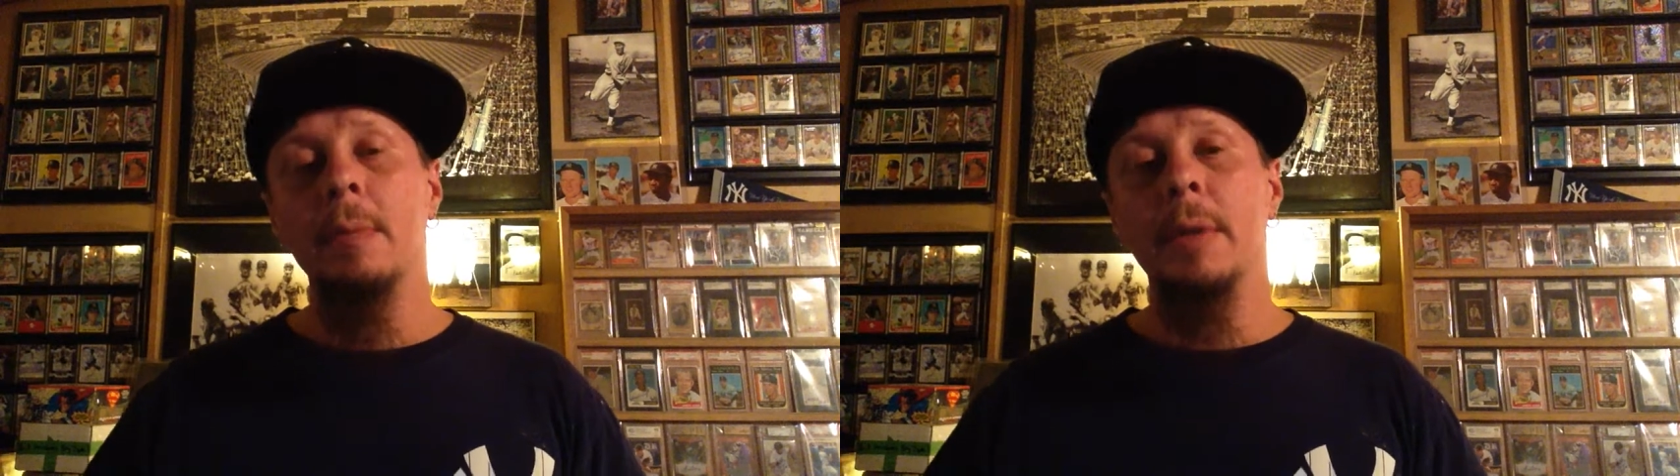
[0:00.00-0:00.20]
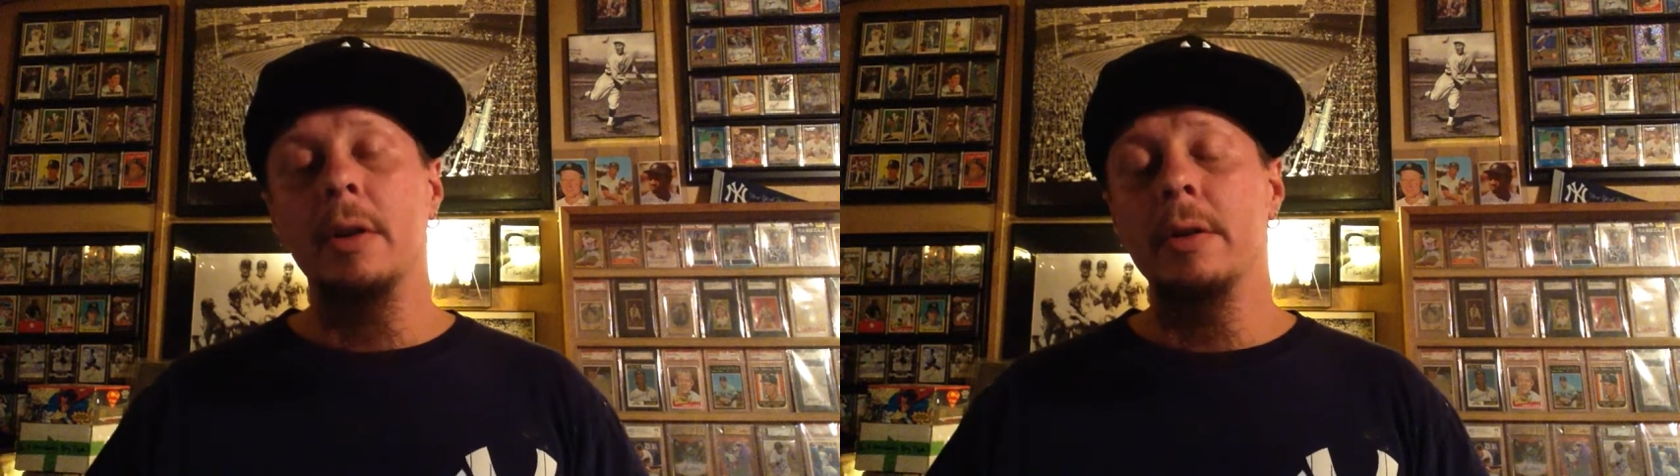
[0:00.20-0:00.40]

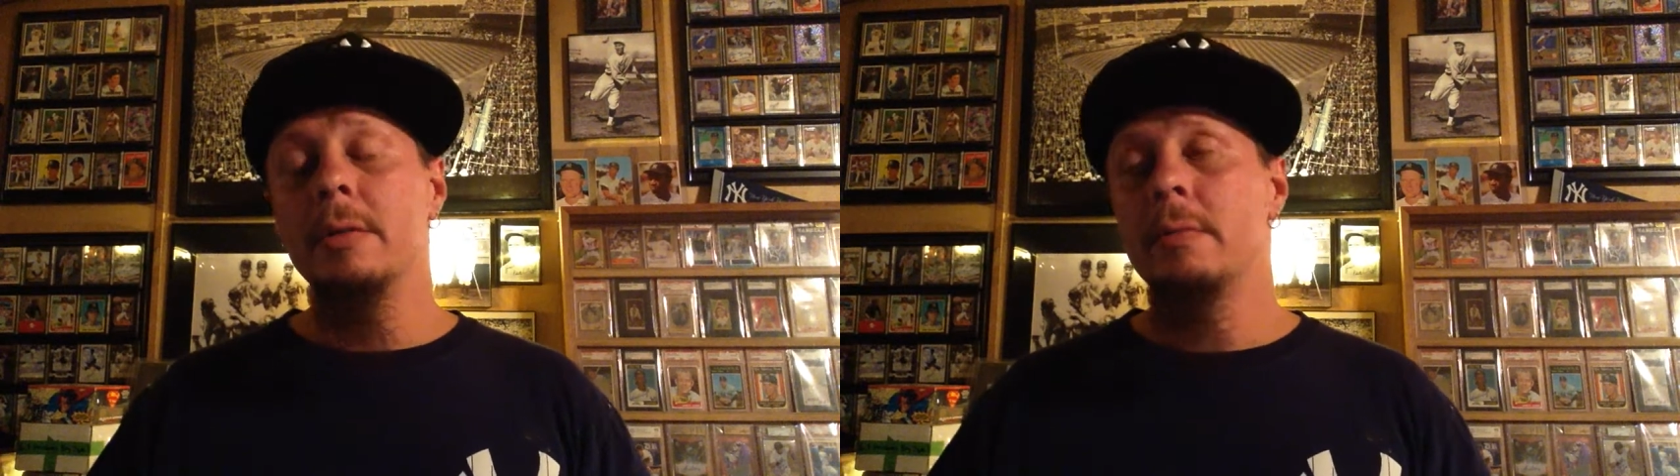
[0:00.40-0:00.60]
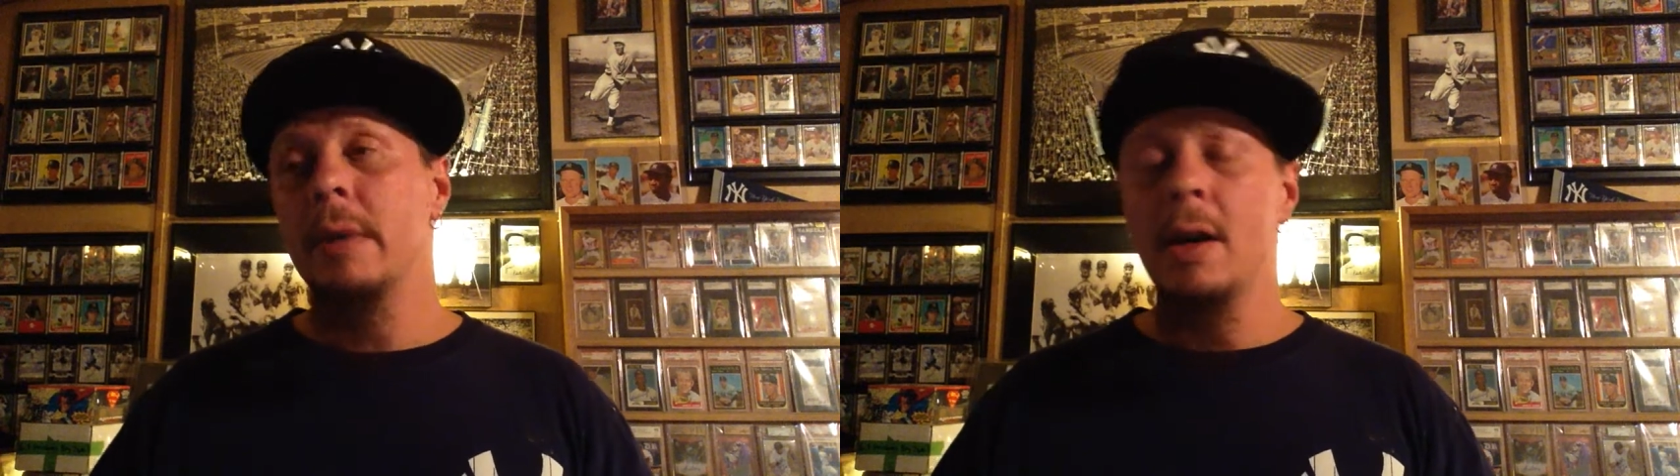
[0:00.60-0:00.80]

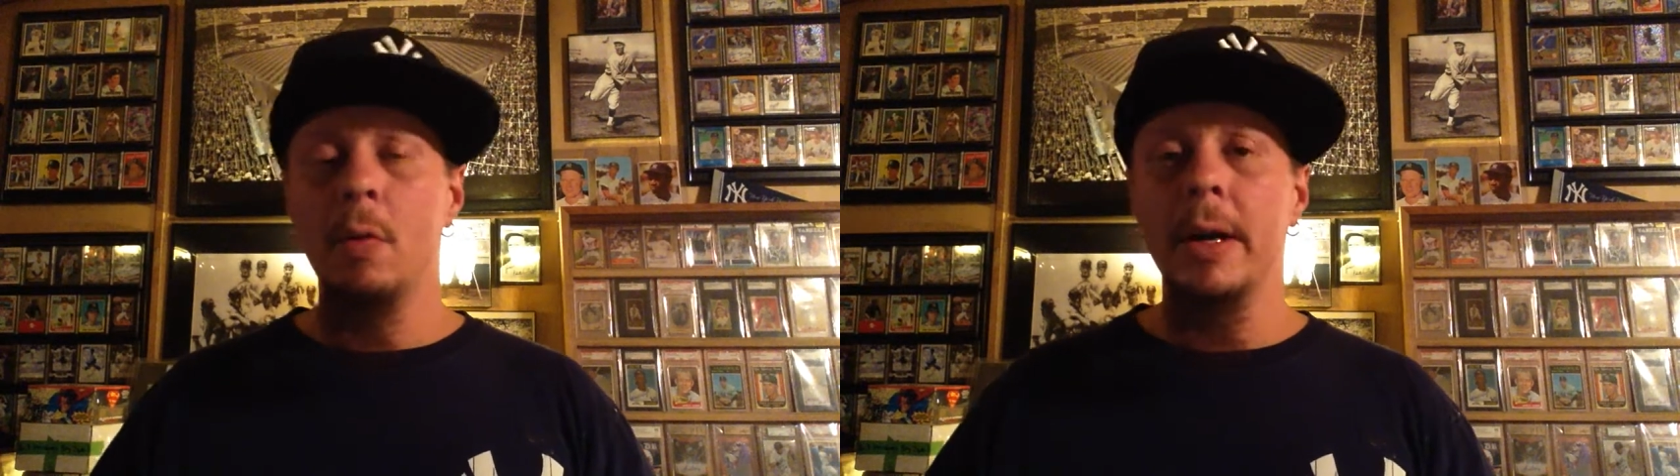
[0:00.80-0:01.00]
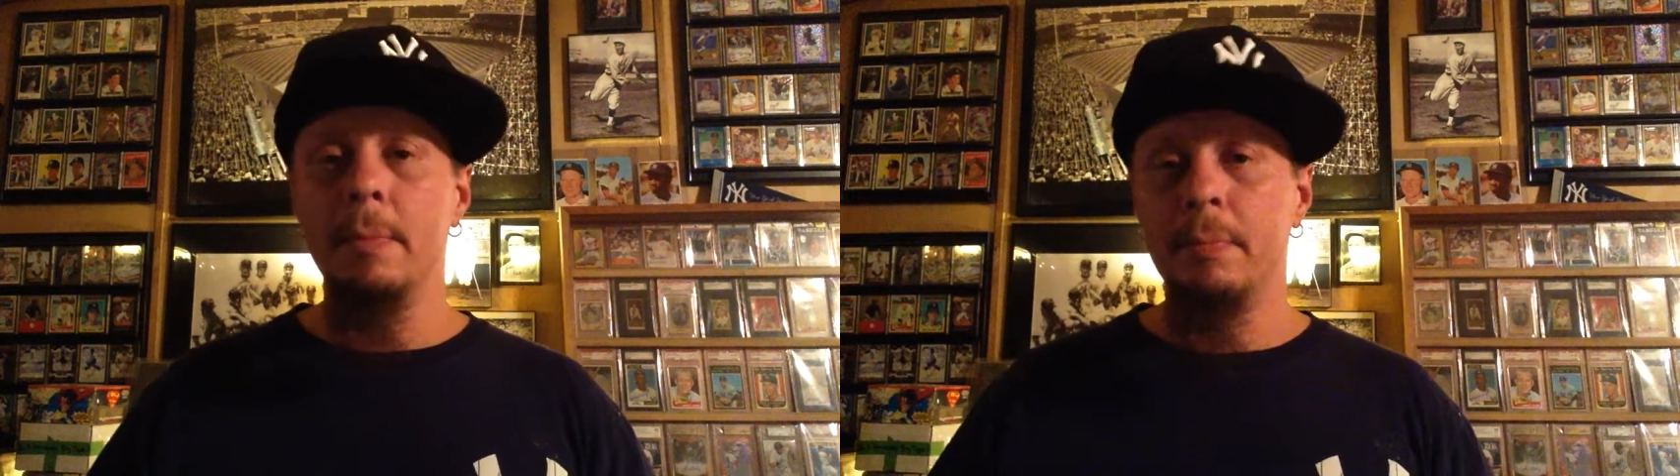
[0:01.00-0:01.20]
because
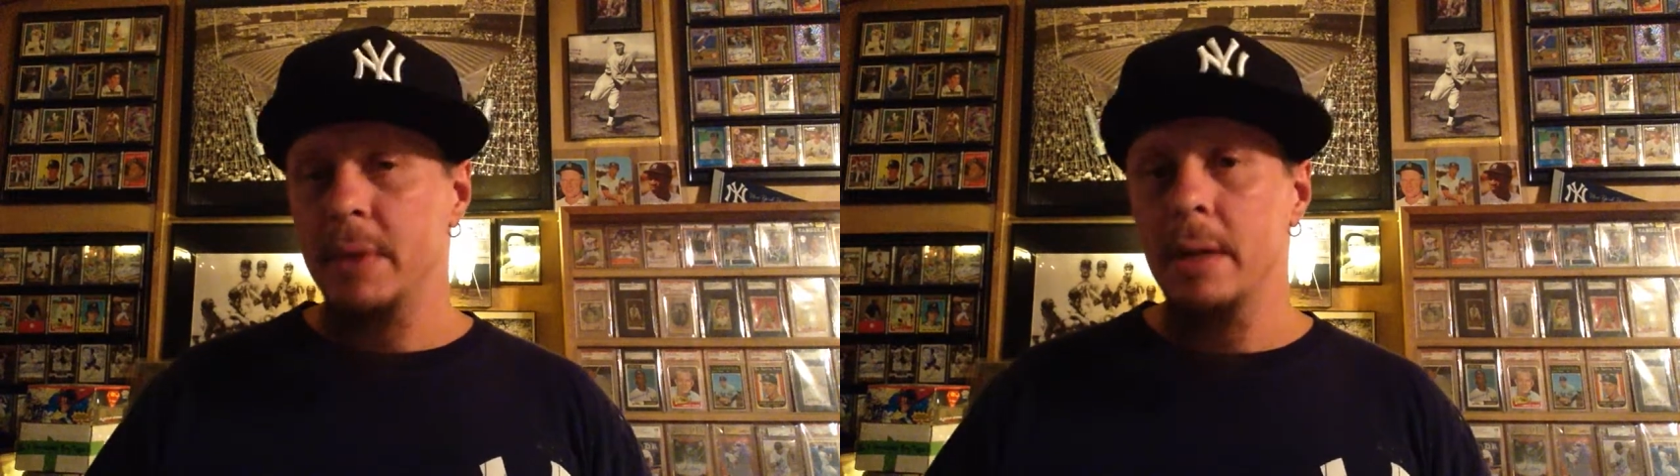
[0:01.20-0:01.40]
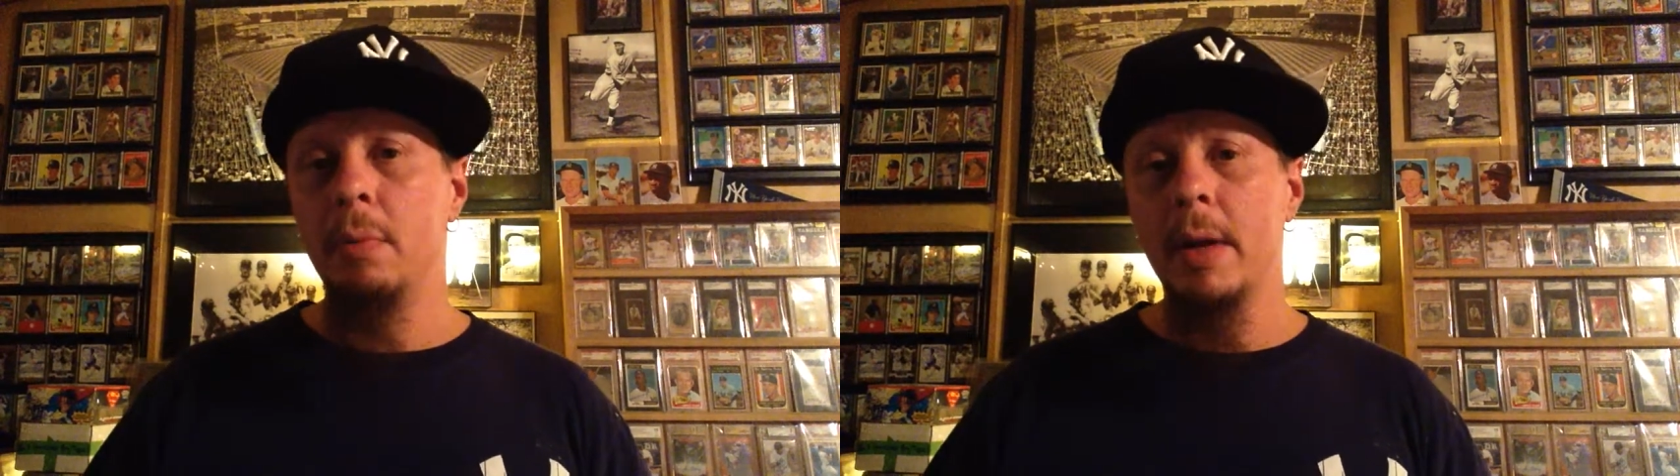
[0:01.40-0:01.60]
Elway
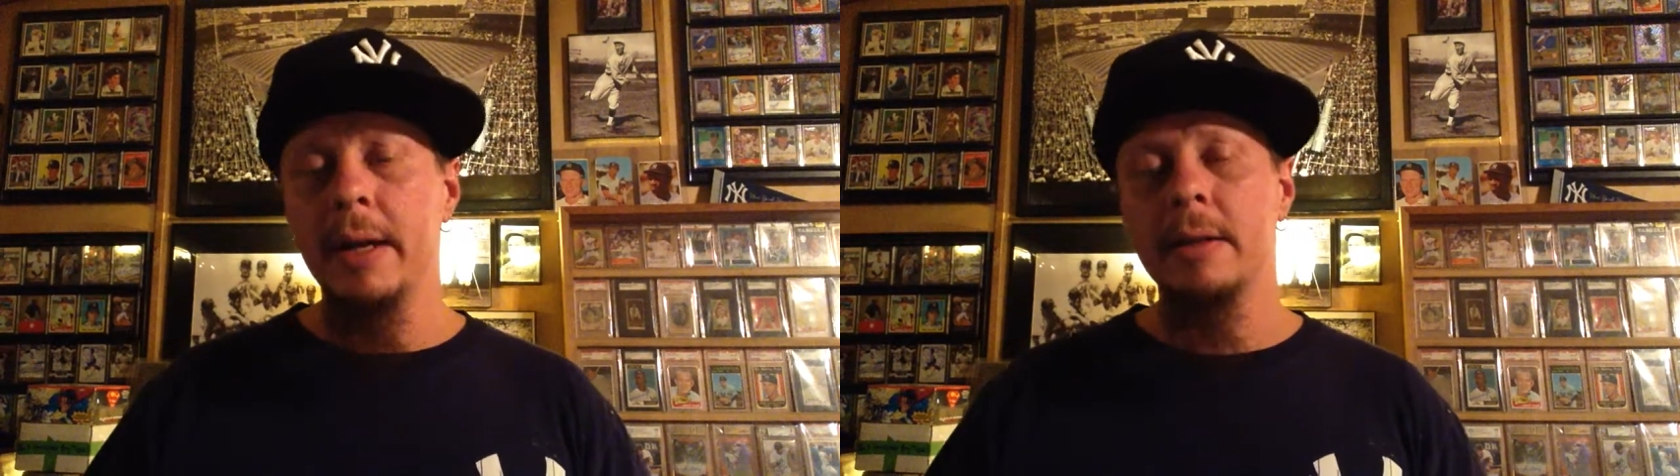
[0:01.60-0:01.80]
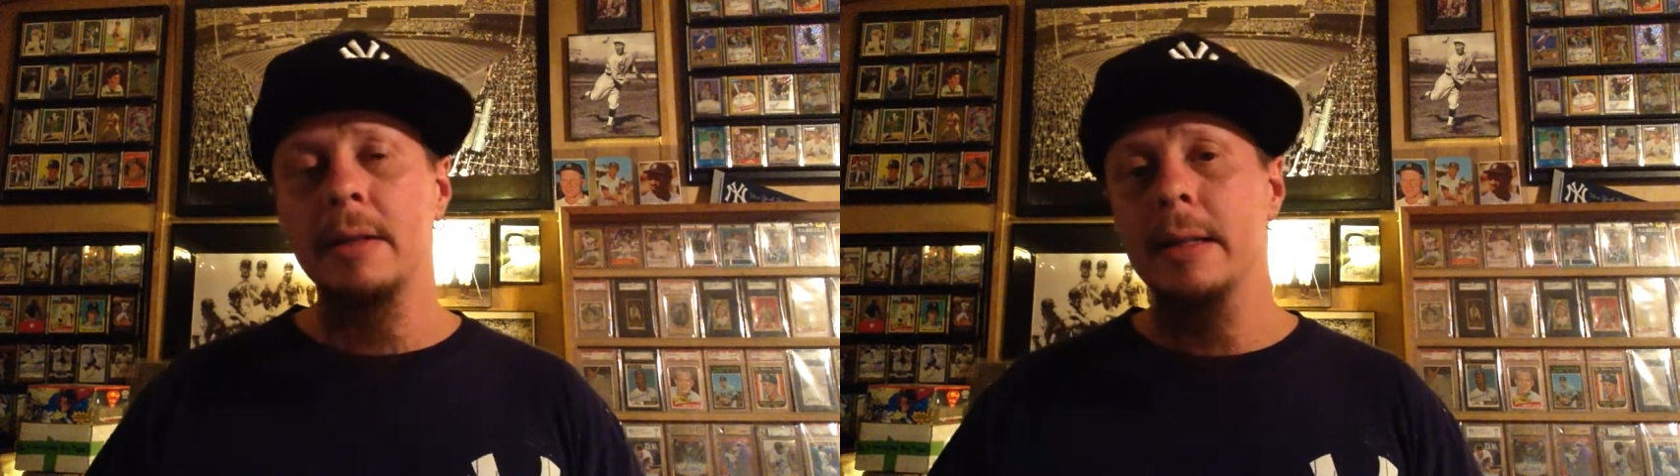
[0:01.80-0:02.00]
did
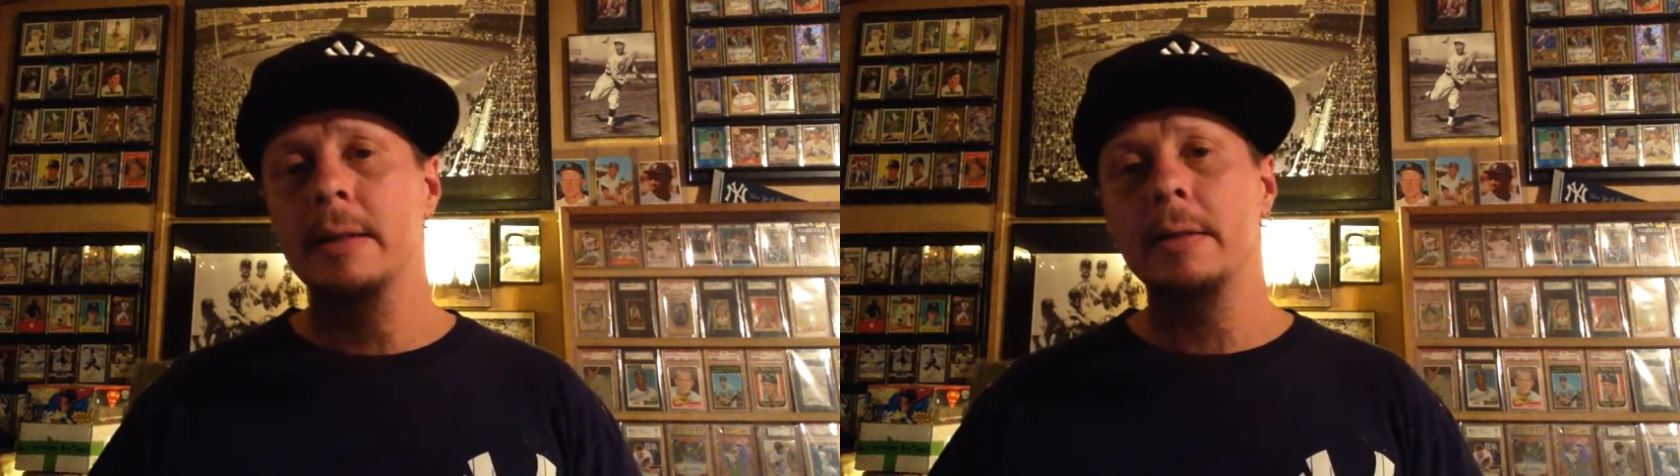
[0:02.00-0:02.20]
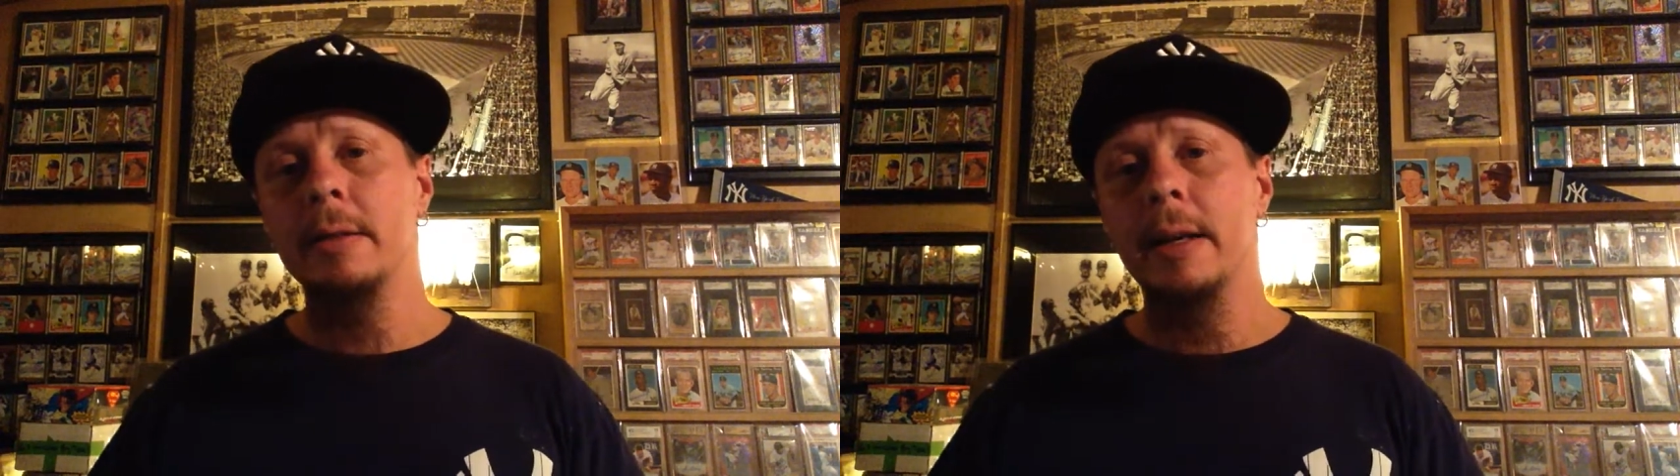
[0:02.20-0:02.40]
play a season,